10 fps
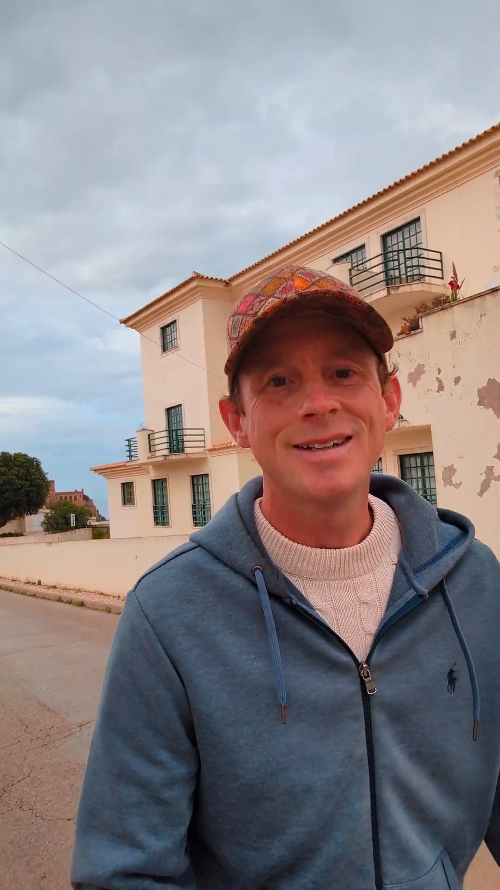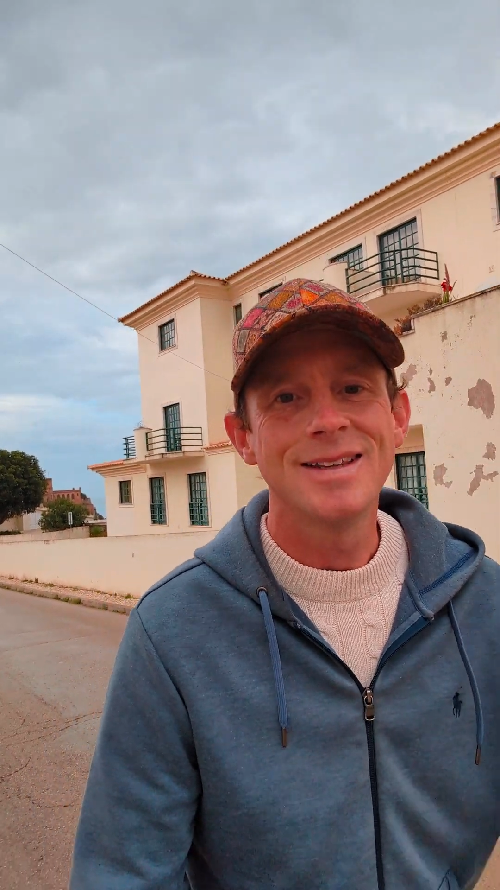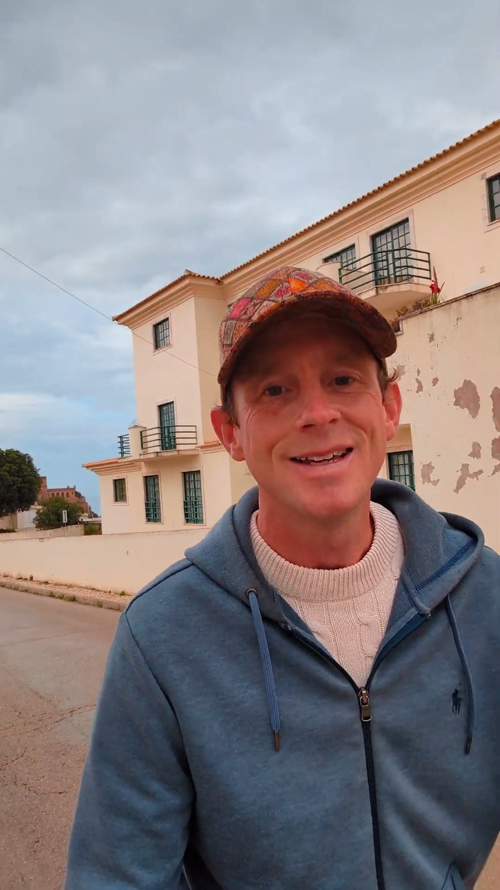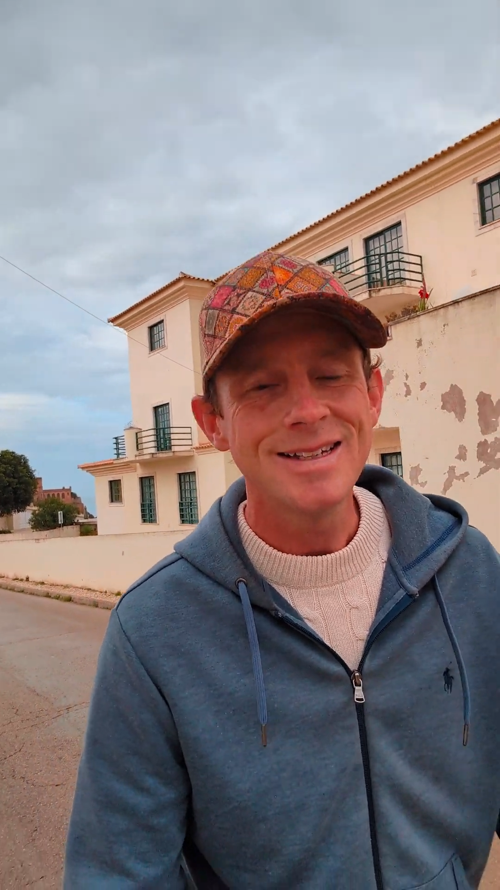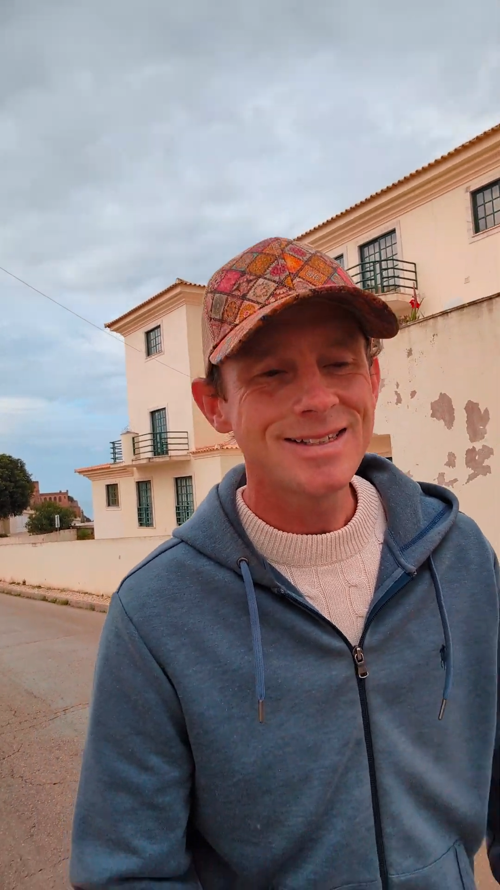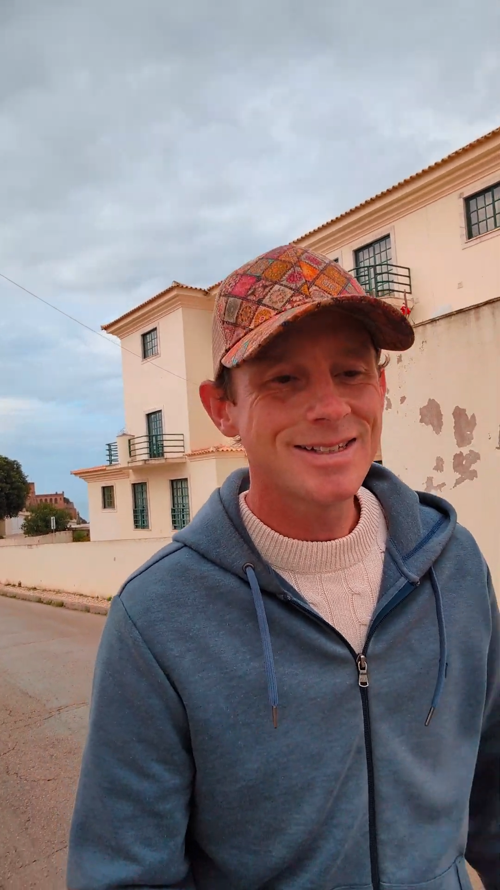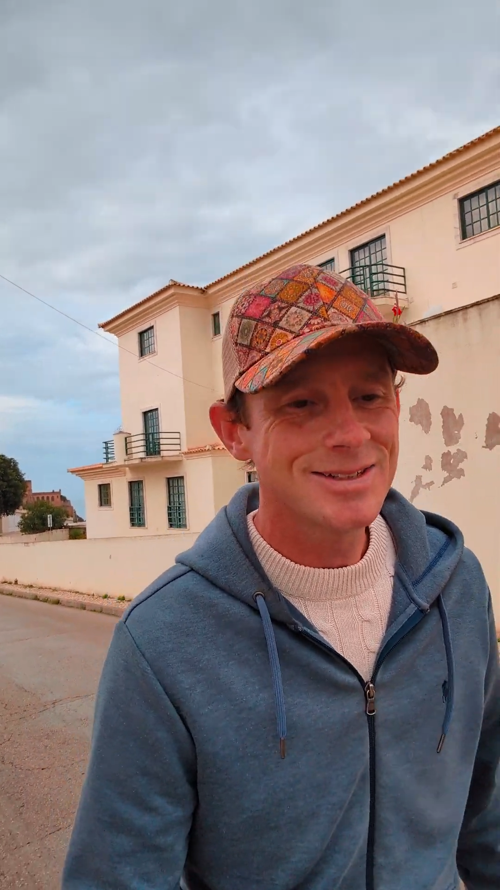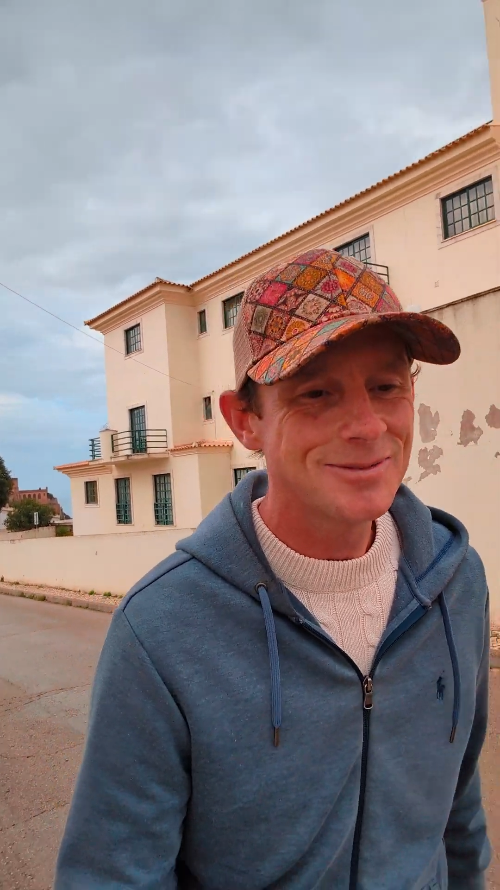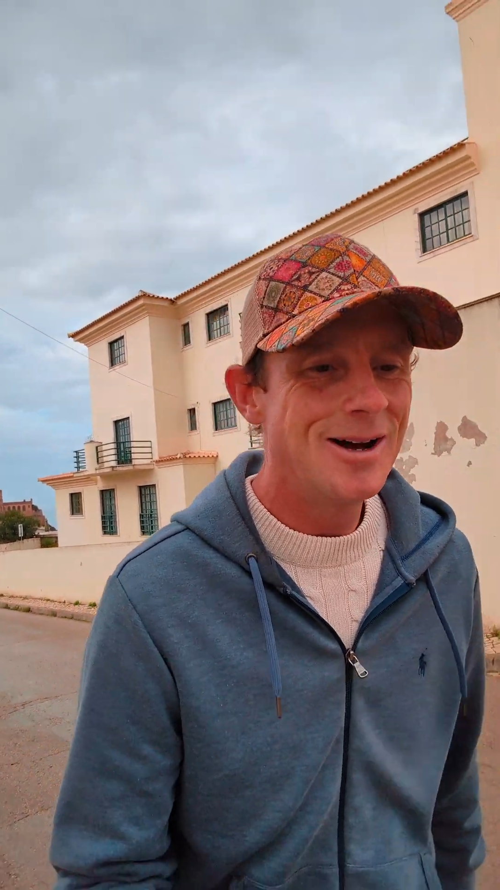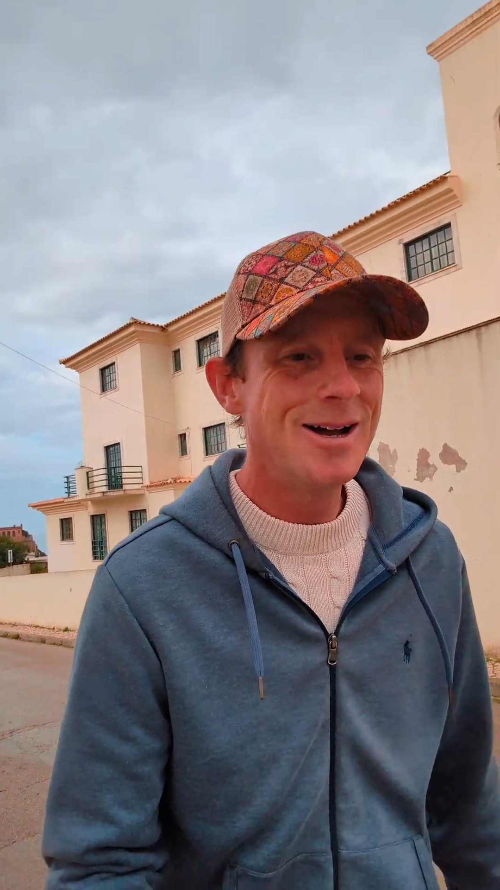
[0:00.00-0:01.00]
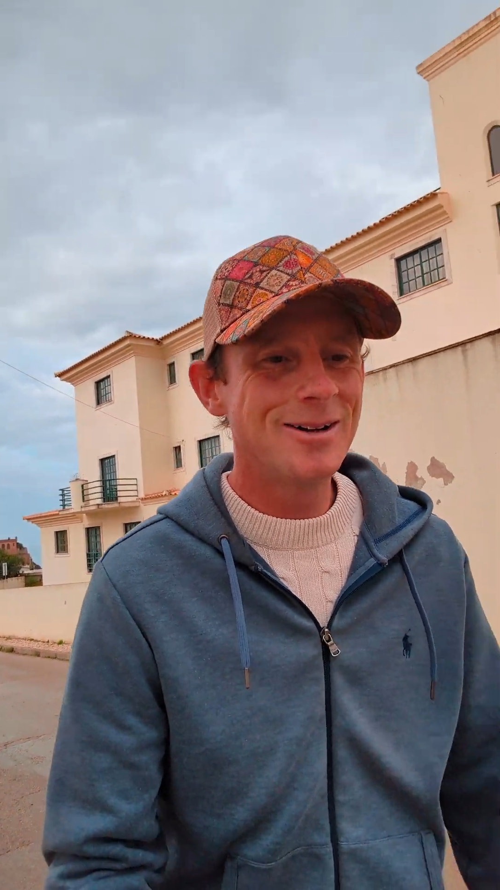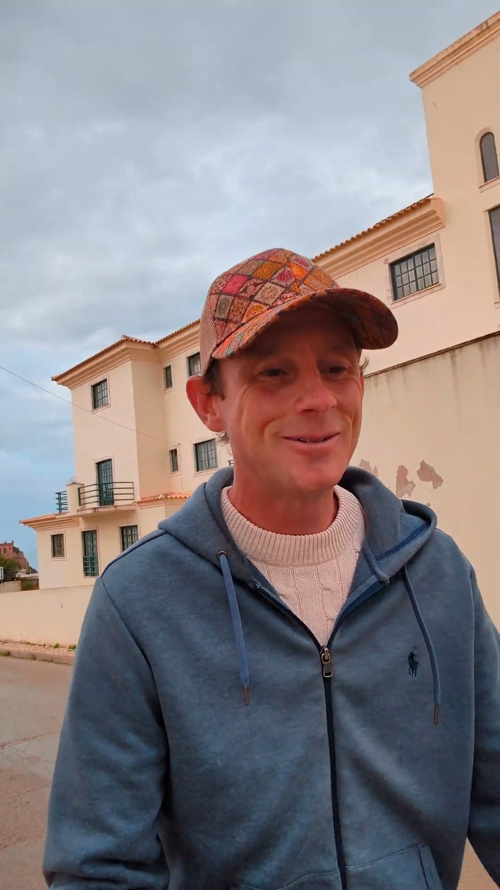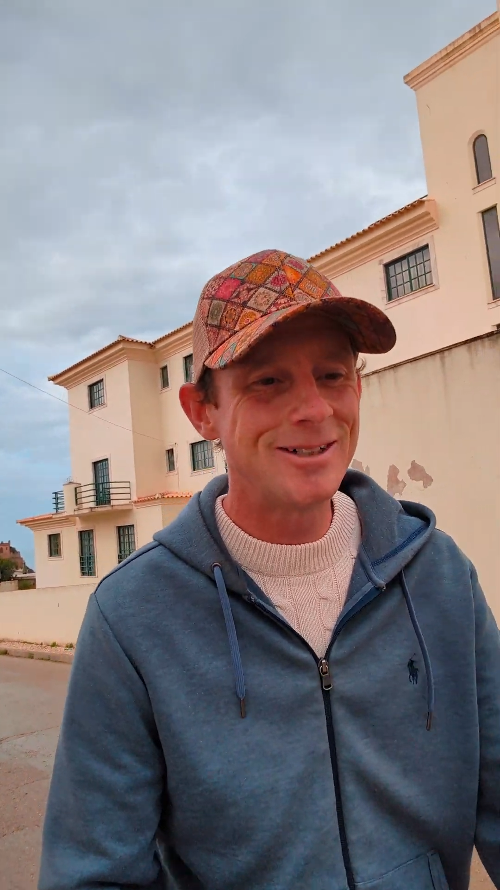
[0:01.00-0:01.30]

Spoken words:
to this as well,